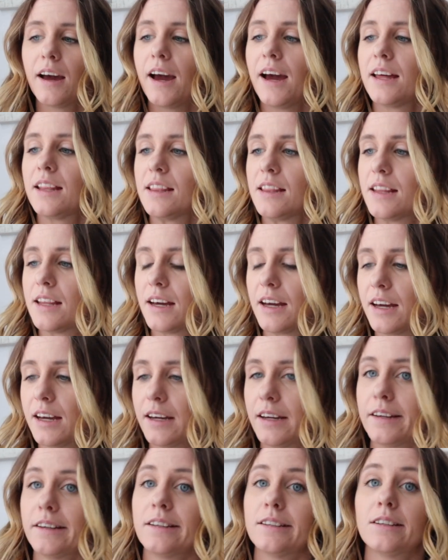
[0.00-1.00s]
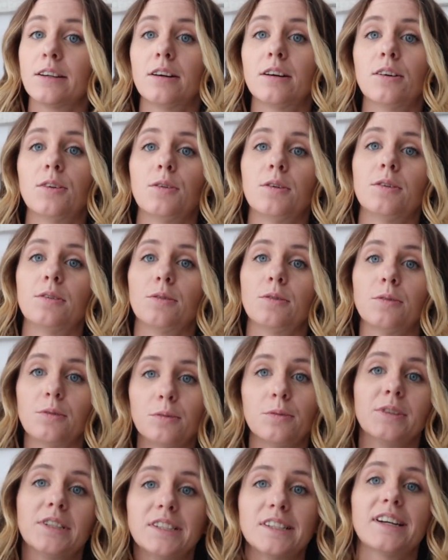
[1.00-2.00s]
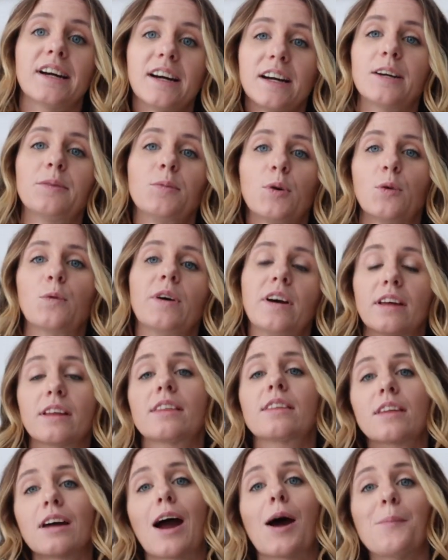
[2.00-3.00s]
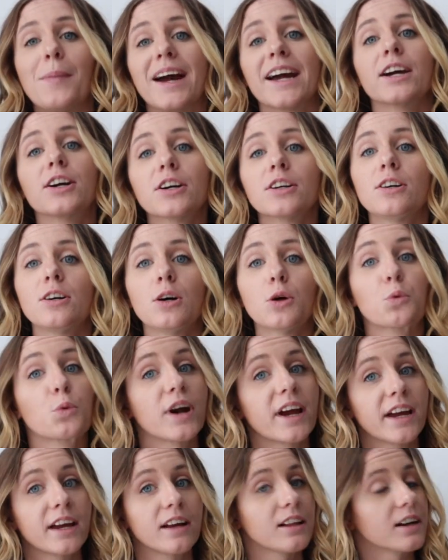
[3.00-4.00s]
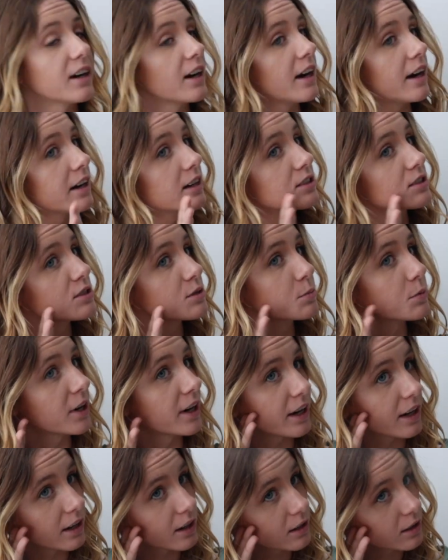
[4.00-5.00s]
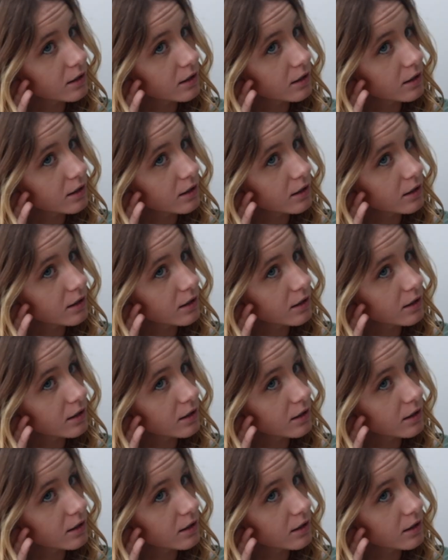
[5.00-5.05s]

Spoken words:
And then one time with my good old regular hairspray.